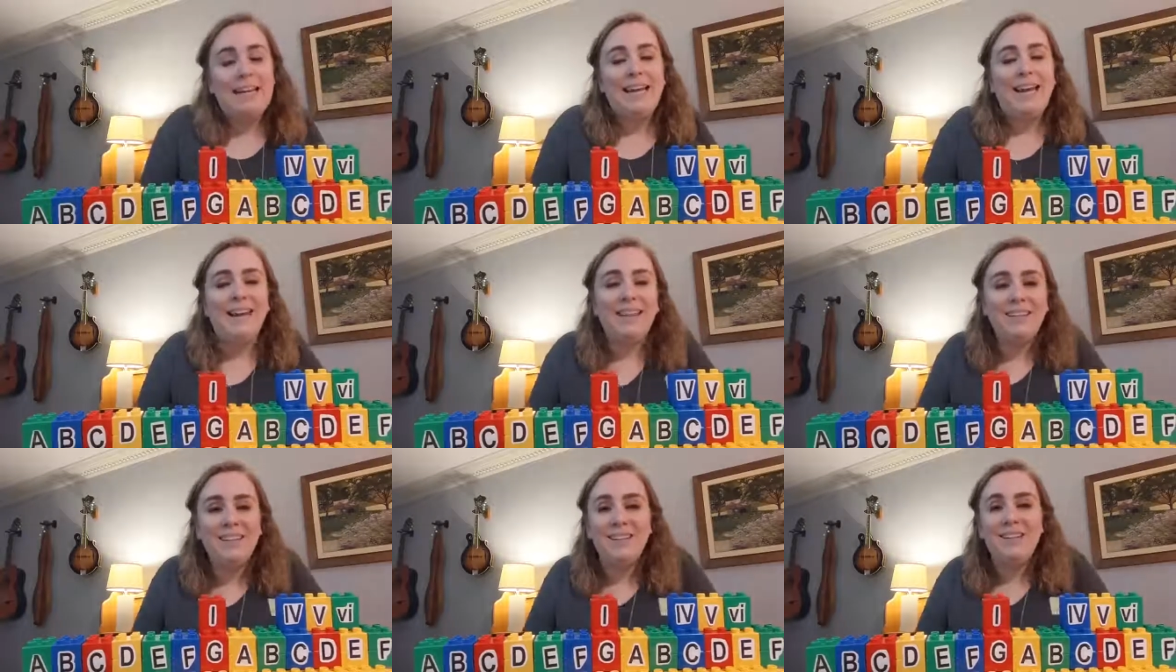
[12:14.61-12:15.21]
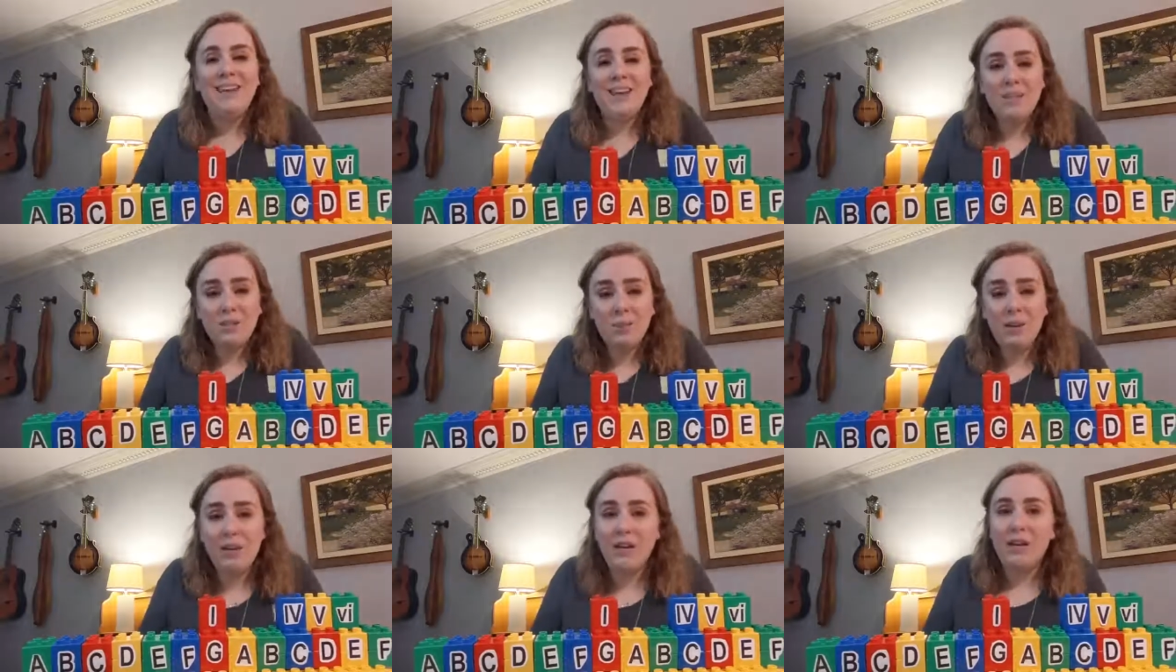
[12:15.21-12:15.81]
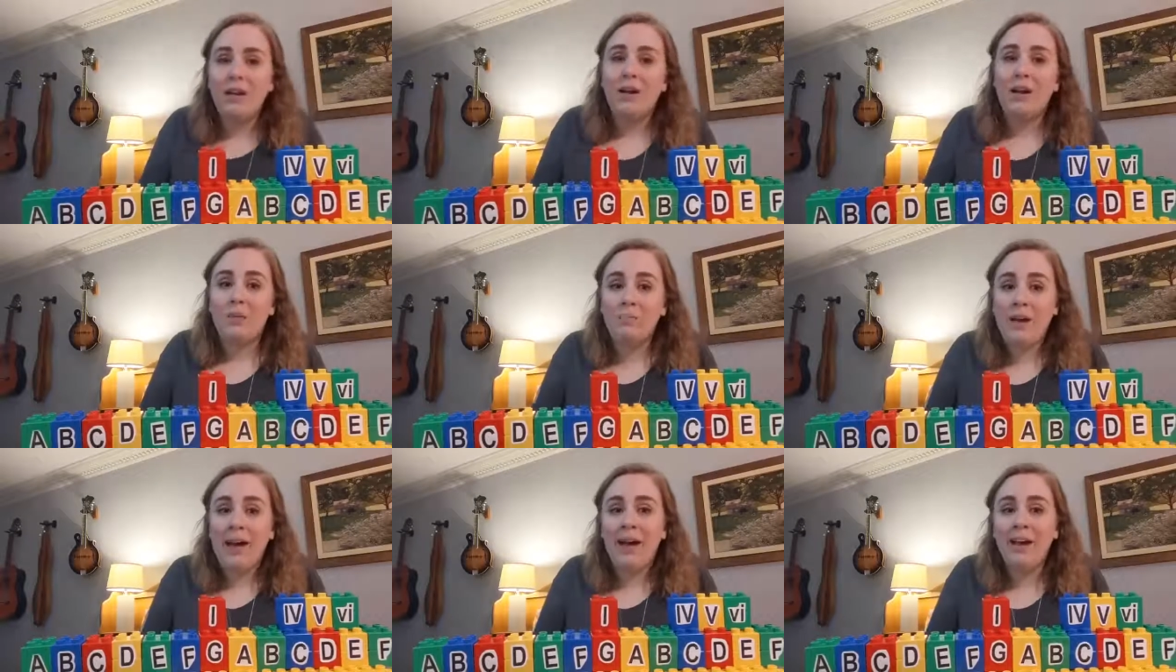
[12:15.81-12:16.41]
and next week come
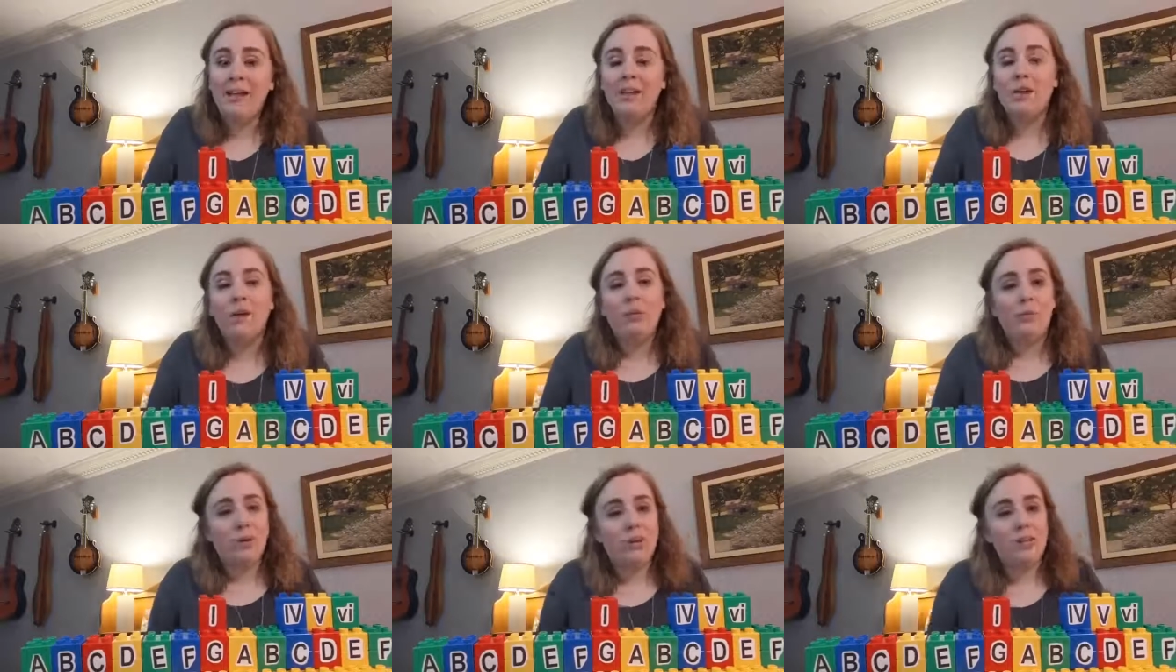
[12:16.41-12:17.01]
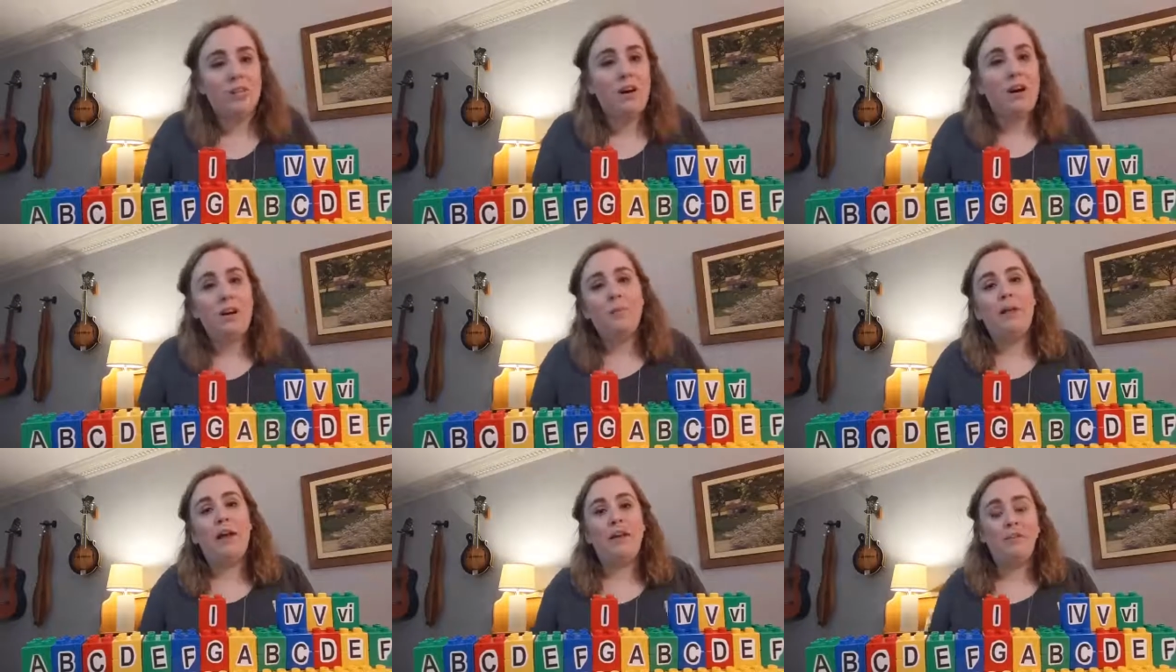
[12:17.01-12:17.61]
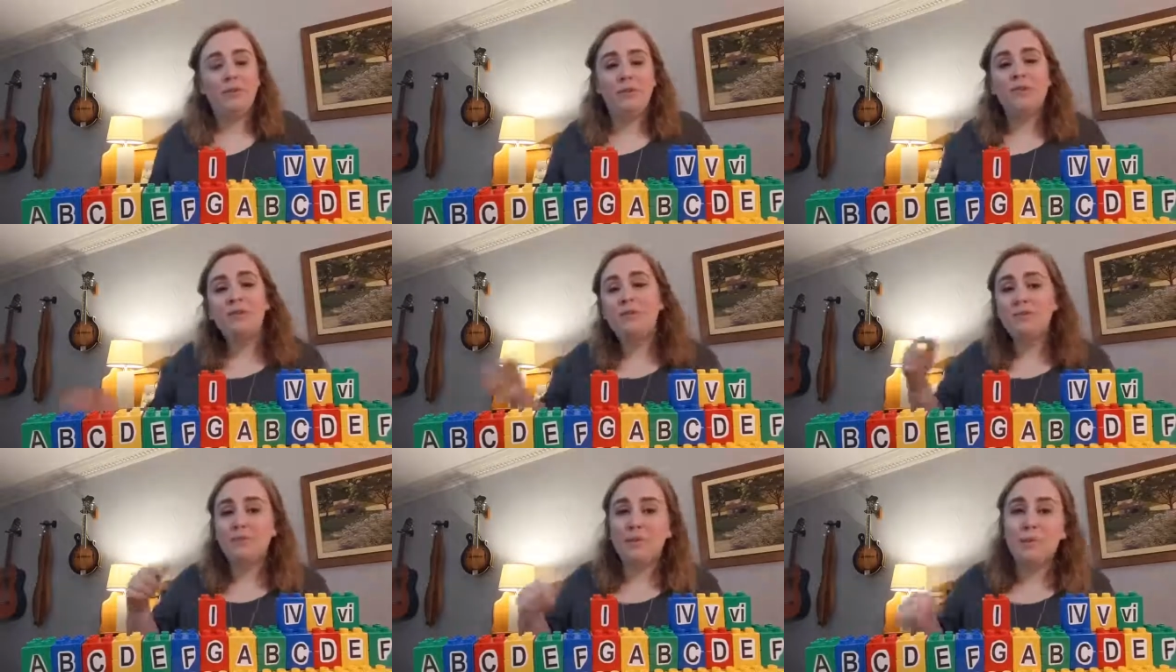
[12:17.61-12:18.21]
back and we're going to talk about those
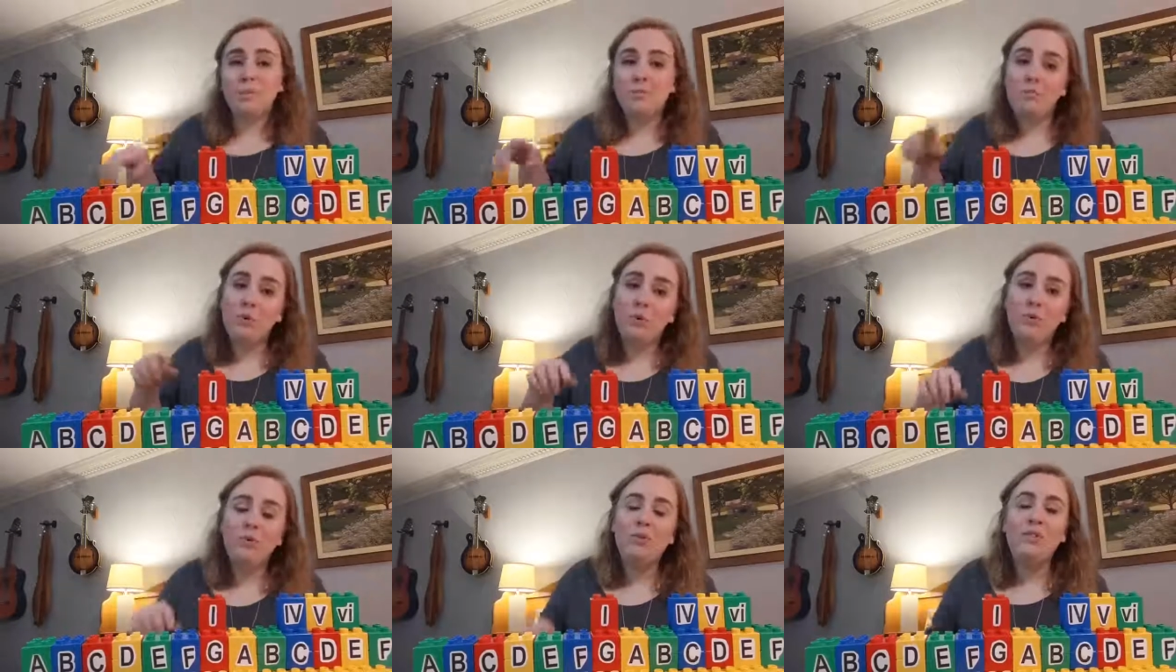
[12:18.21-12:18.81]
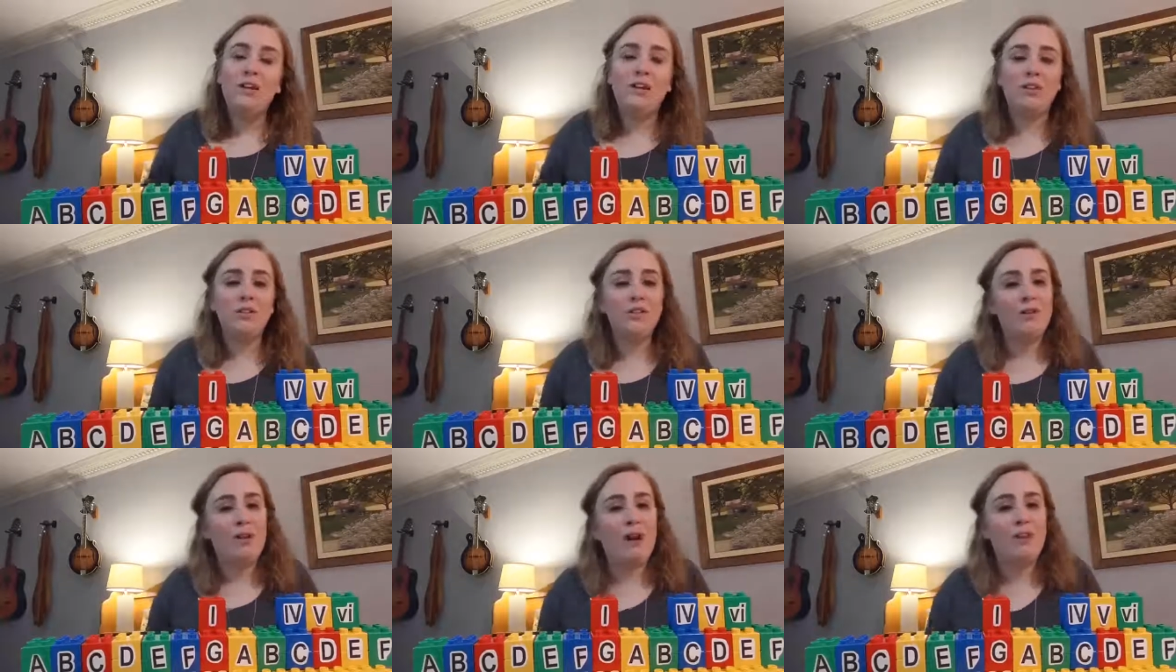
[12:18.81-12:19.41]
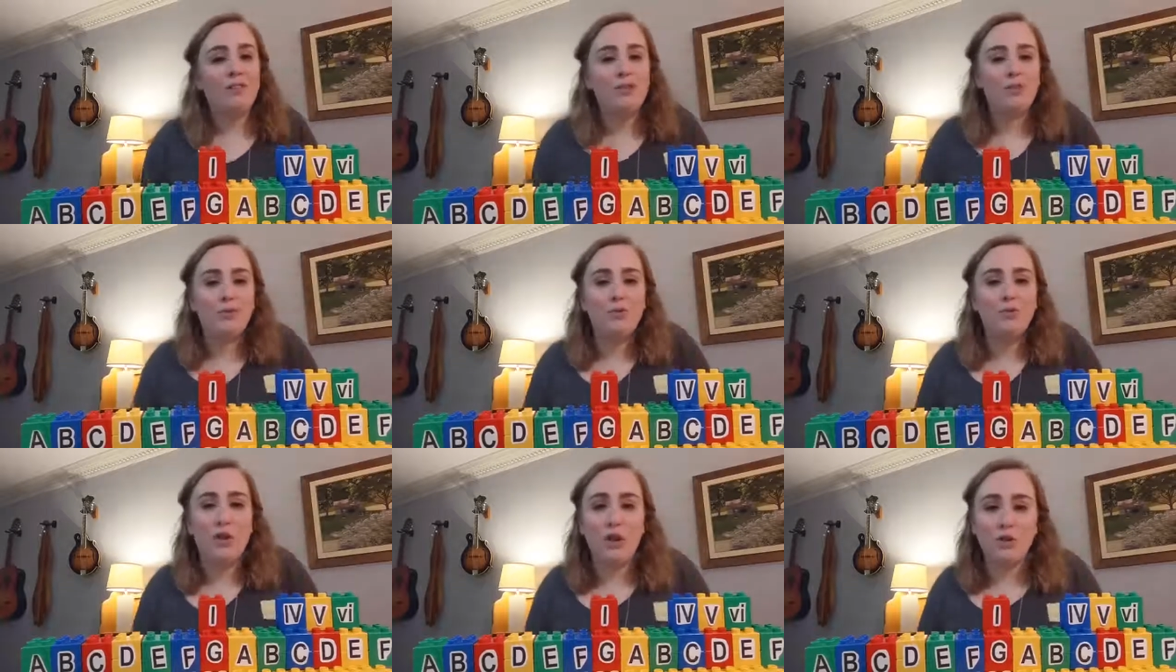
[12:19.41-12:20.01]
different moods and also how to
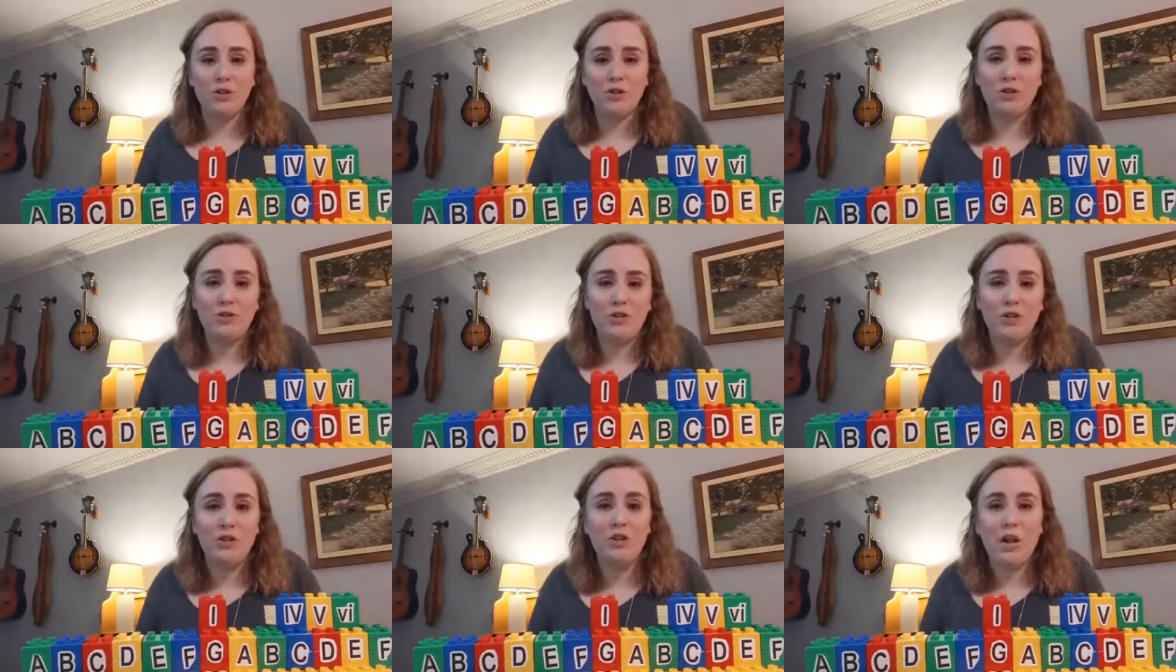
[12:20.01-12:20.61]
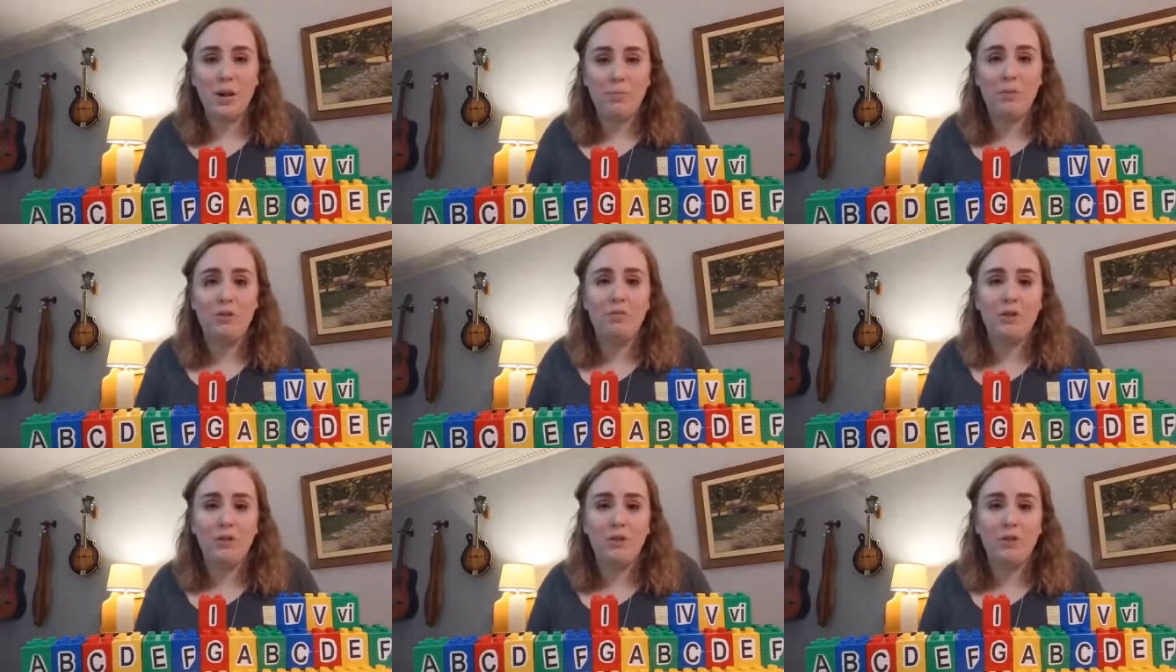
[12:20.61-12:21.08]
structure the shape of your